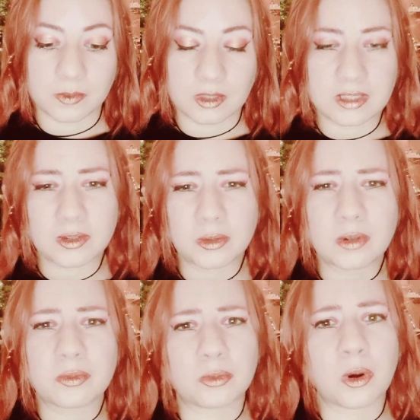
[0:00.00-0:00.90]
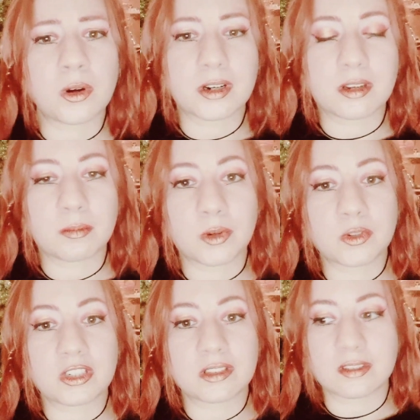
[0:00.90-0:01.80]
sort of raw
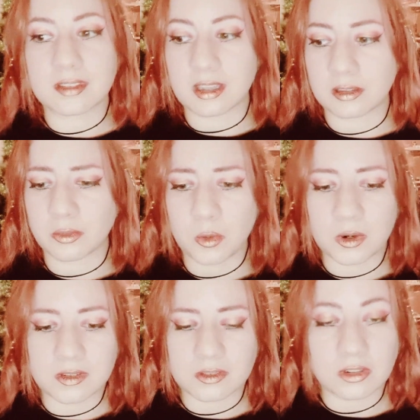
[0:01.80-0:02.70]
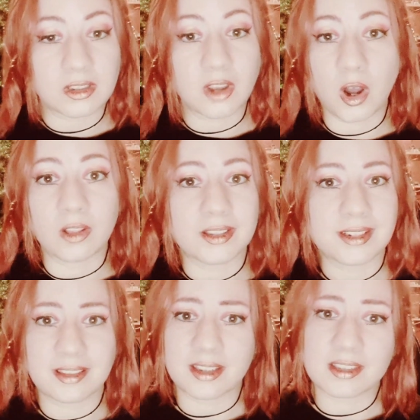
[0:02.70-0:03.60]
emotions. And of course, during the
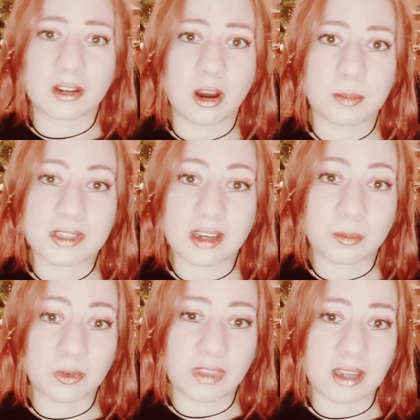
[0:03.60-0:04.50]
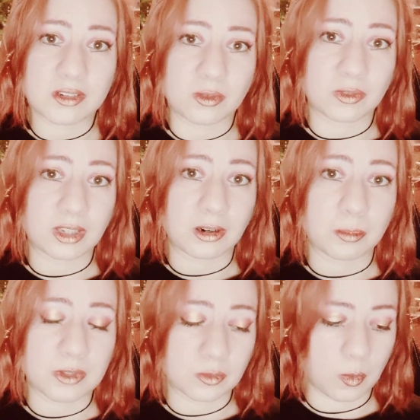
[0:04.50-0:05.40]
holiday, that's a common time for that to flare up
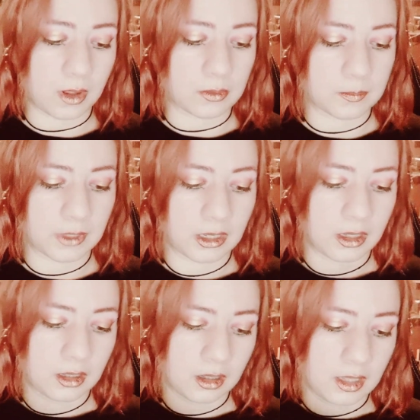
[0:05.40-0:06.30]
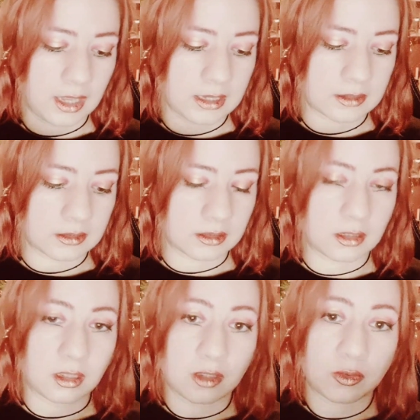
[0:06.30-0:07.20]
as well. And
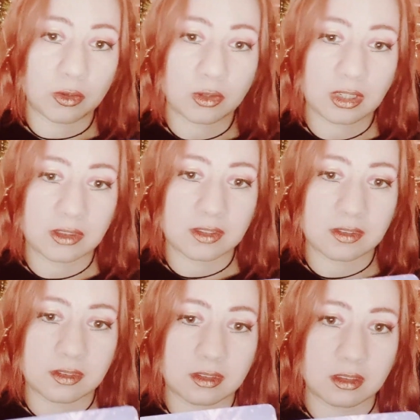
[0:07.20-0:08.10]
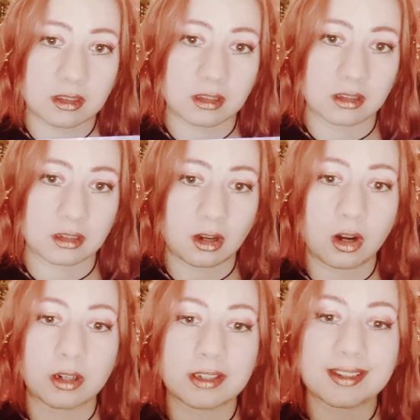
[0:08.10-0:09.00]
if you look at this
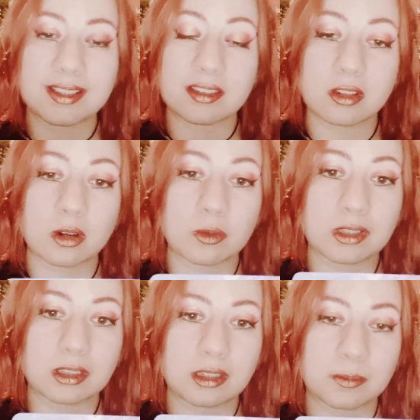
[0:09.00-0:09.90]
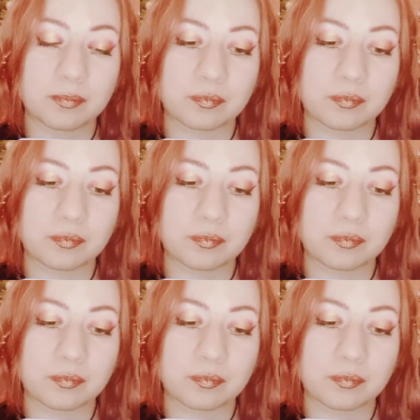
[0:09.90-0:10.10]
card, it's not really